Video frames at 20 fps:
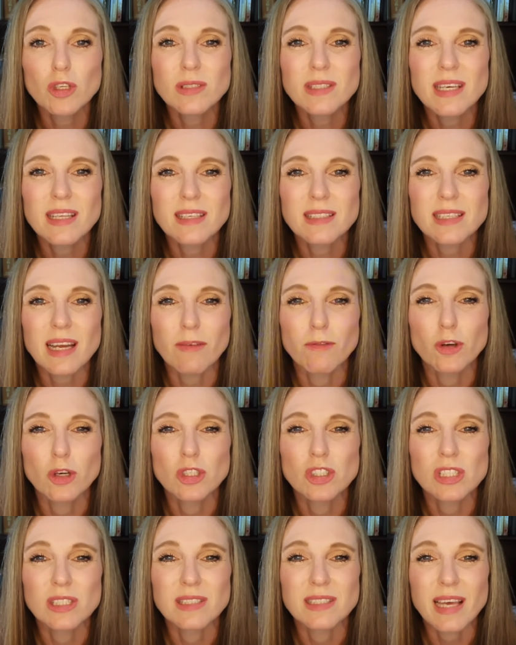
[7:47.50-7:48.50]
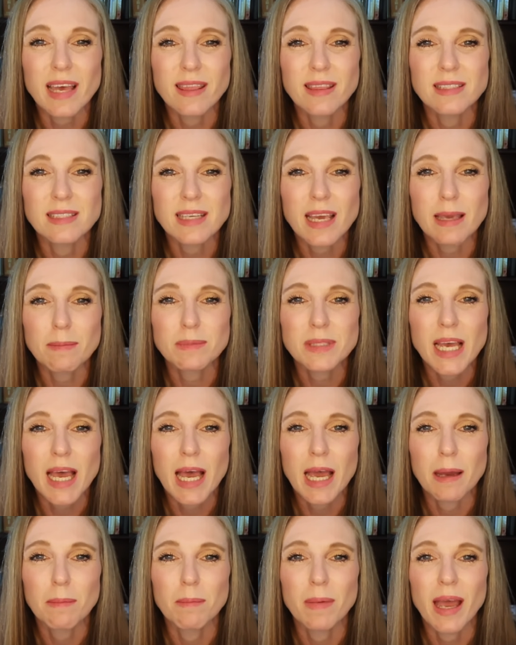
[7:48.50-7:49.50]
you see this divergence at the same
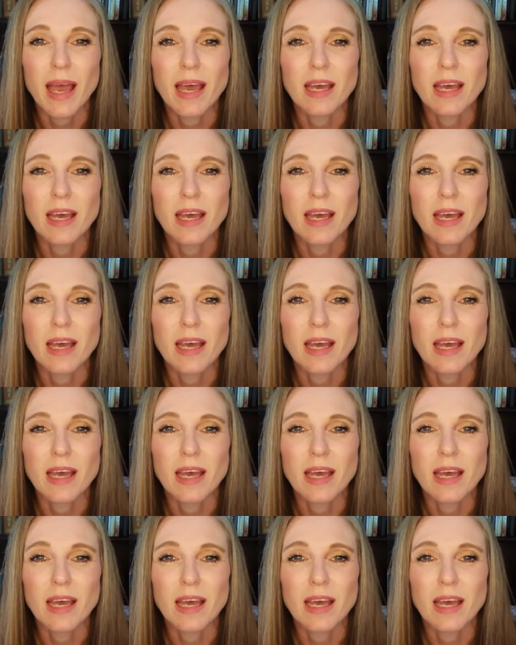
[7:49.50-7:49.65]
time